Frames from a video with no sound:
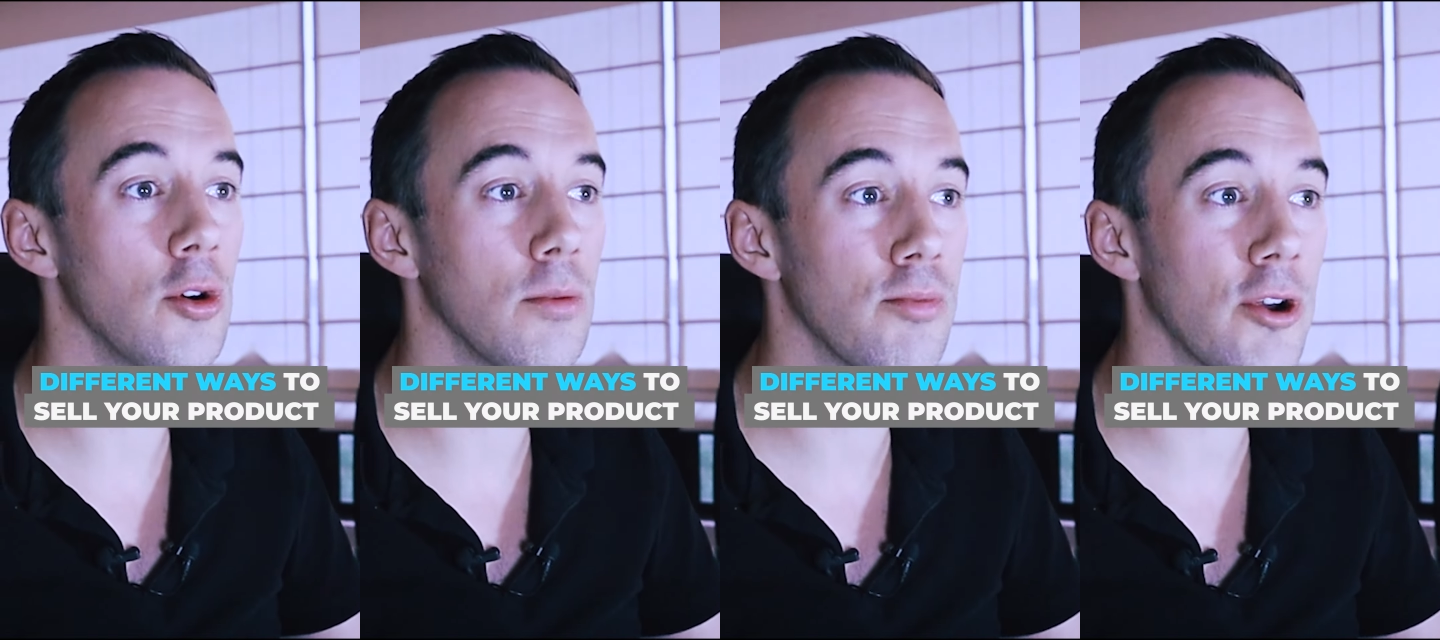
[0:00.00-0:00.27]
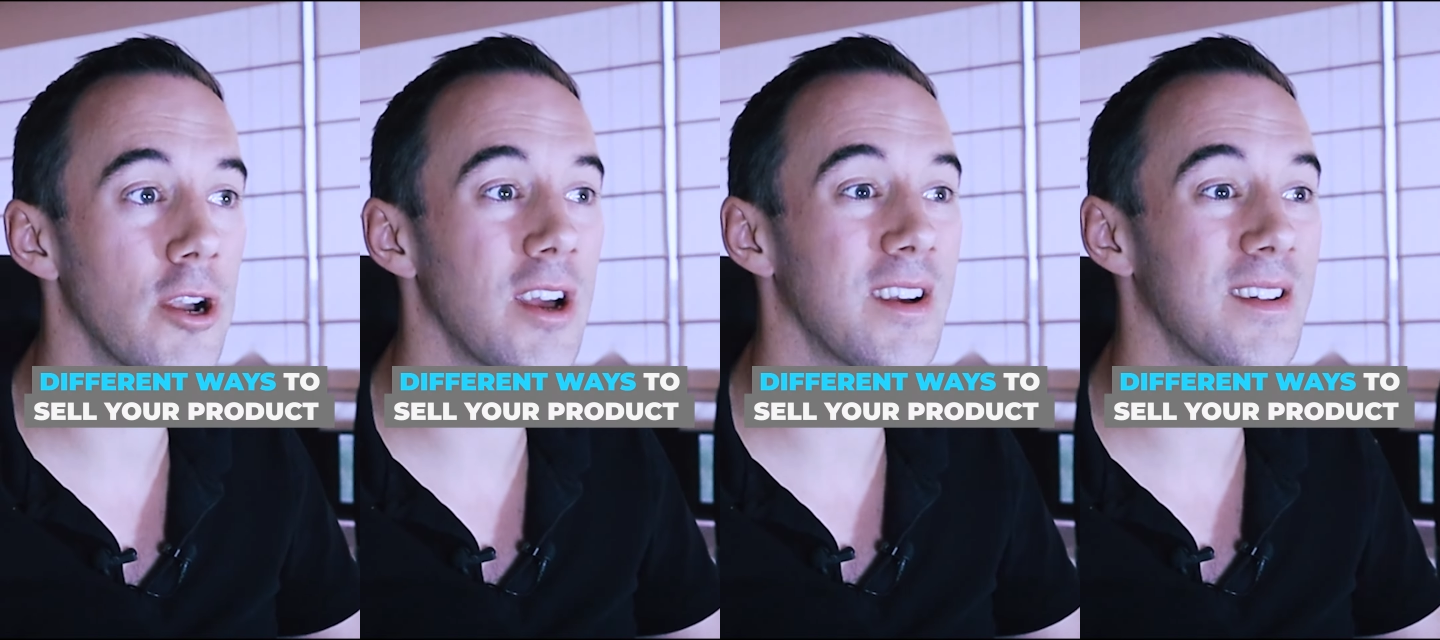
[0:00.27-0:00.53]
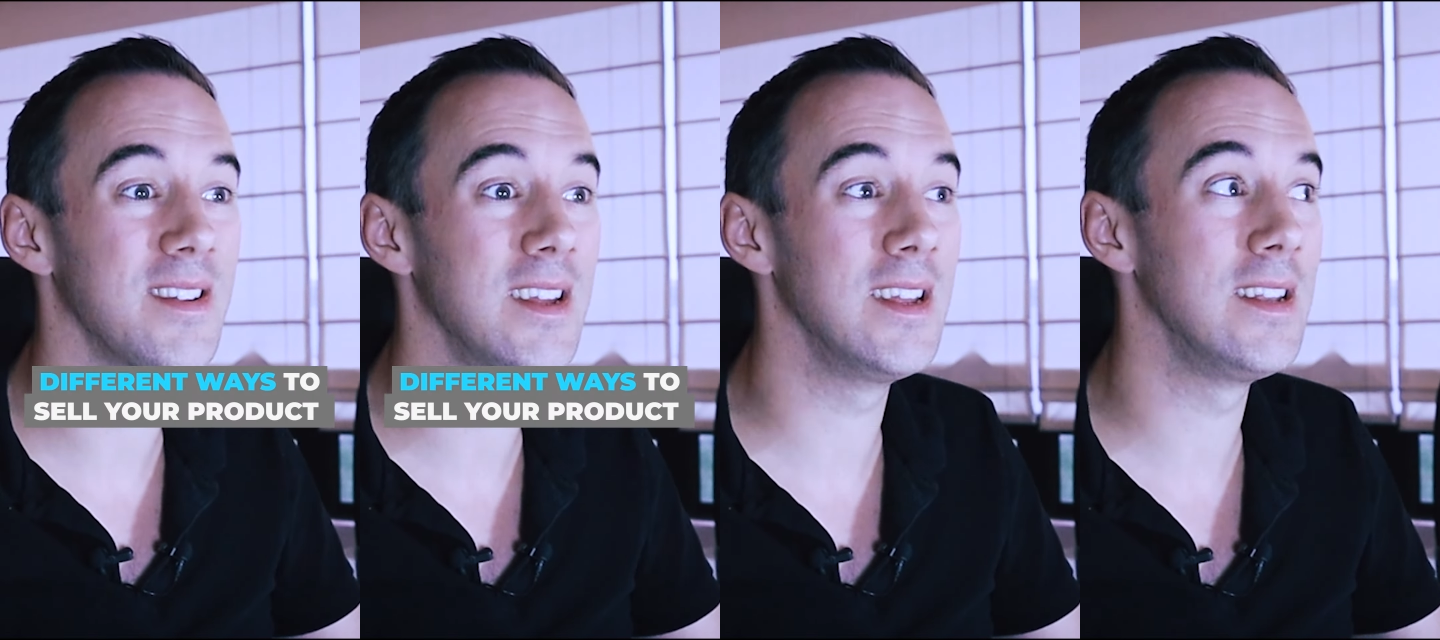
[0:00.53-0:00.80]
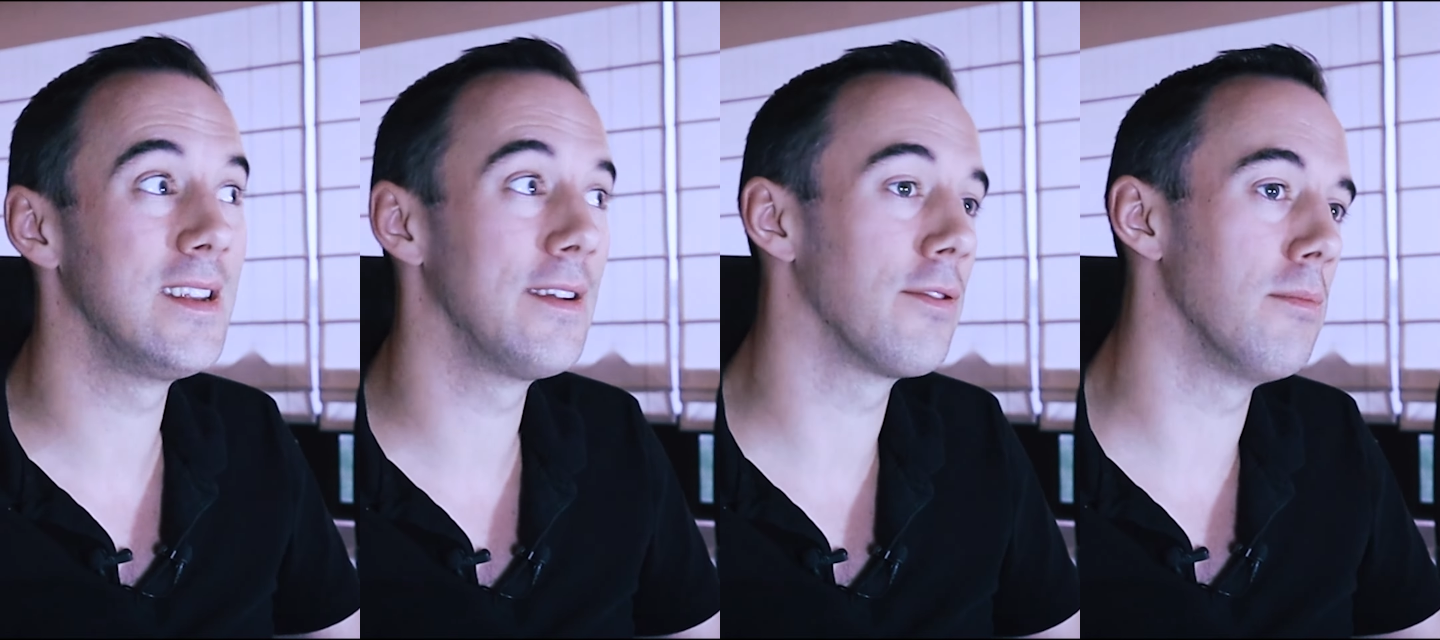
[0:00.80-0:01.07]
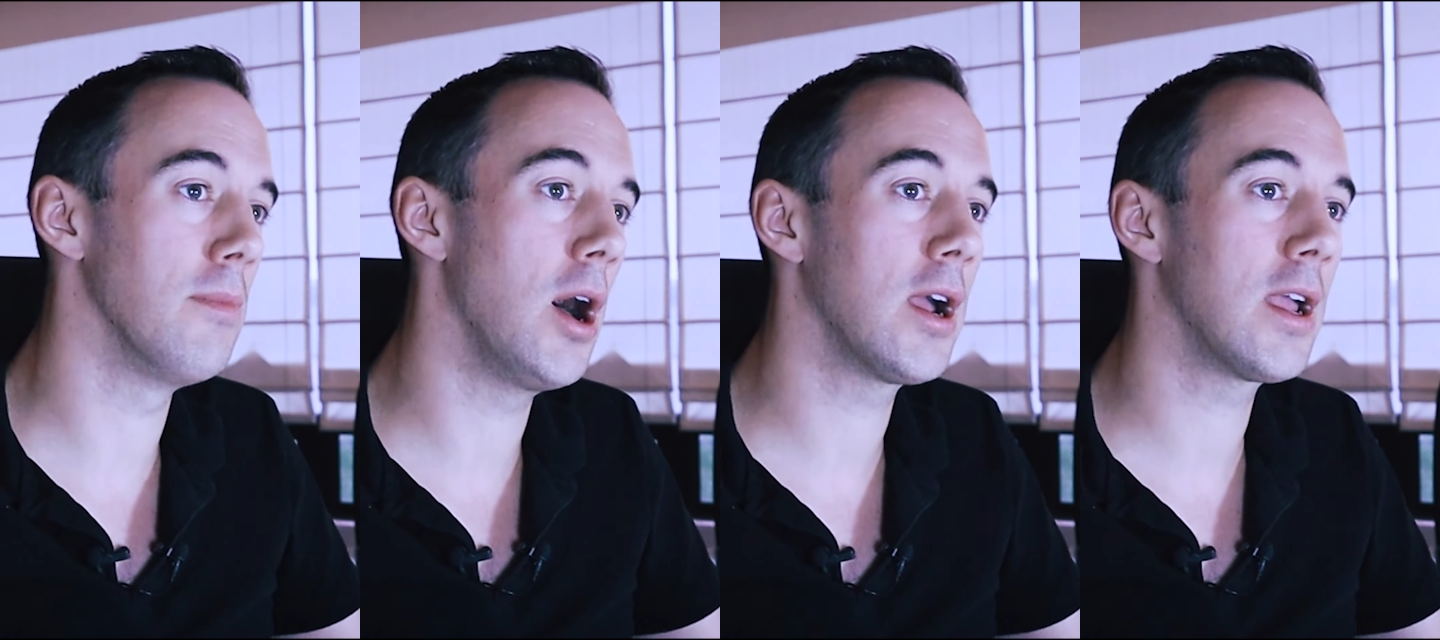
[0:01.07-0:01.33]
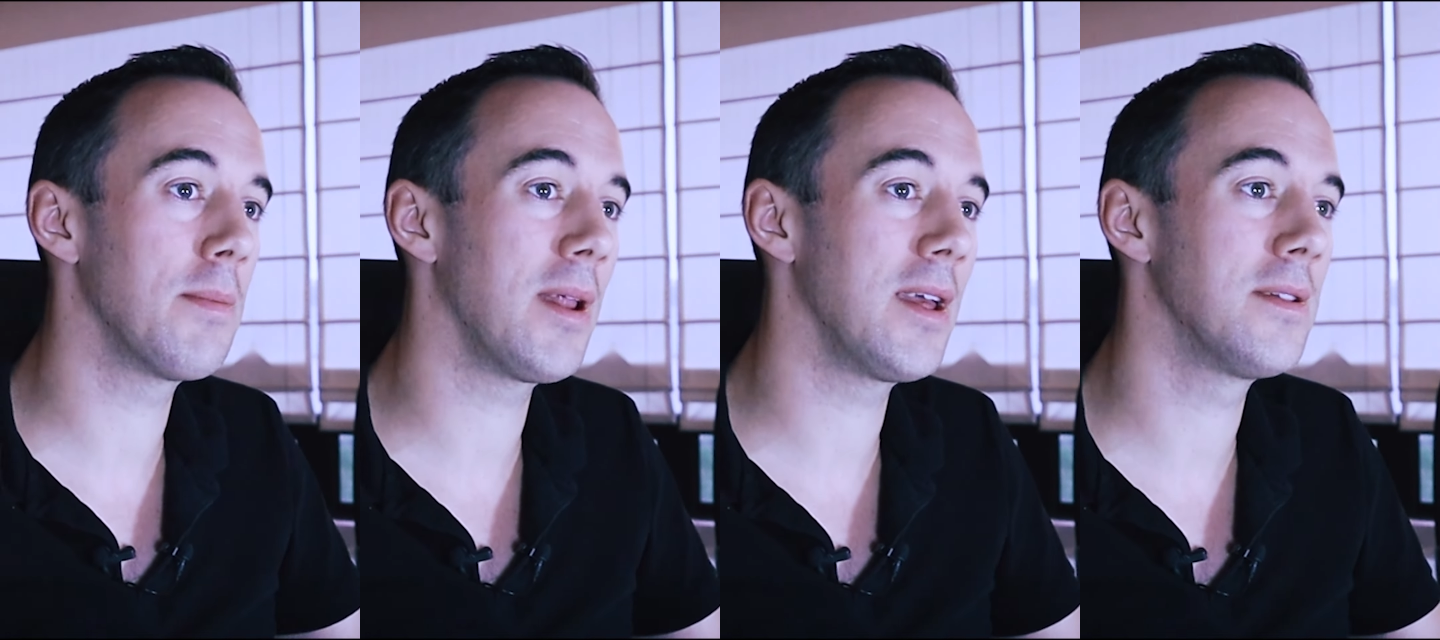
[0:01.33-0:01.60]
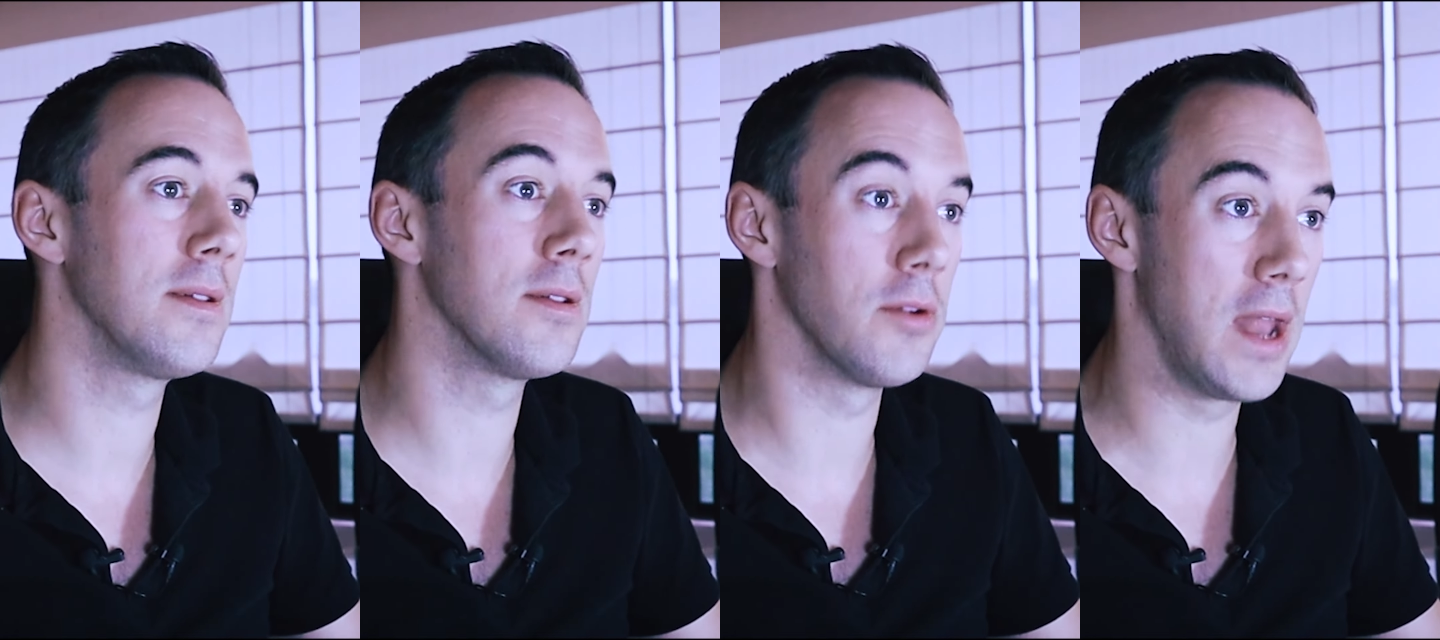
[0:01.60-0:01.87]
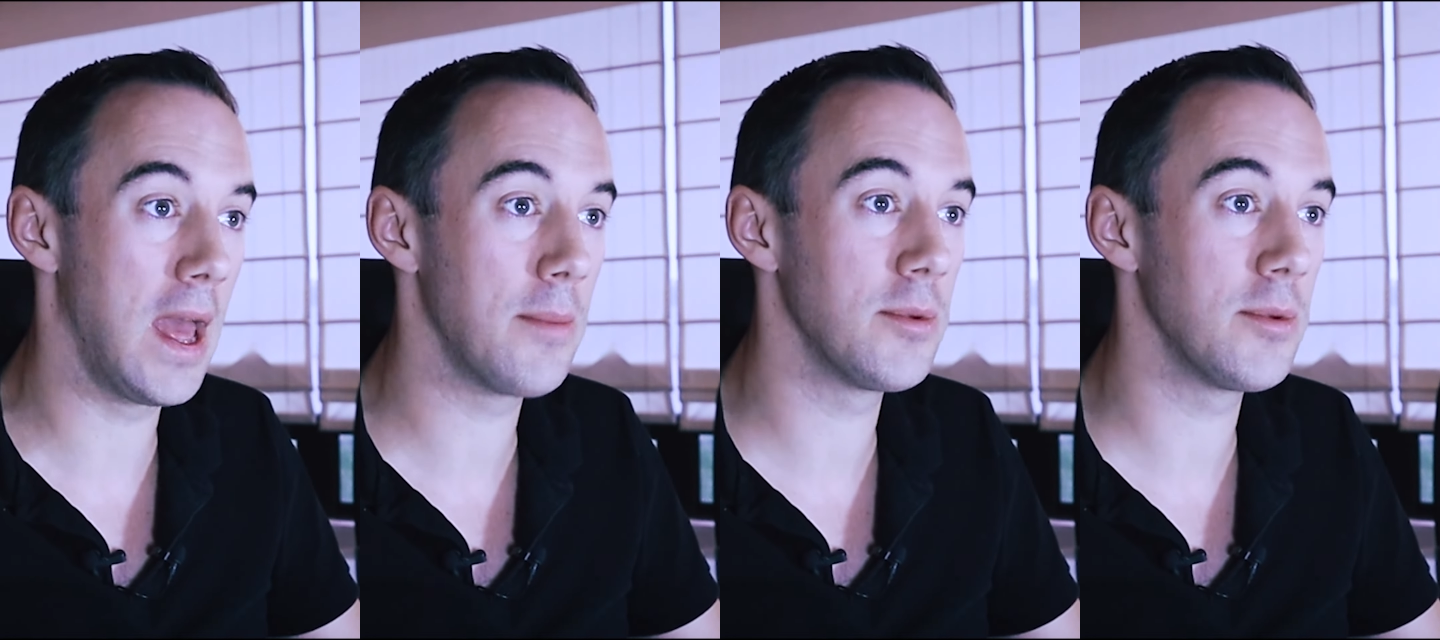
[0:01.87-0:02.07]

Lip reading: your products in different marketplaces on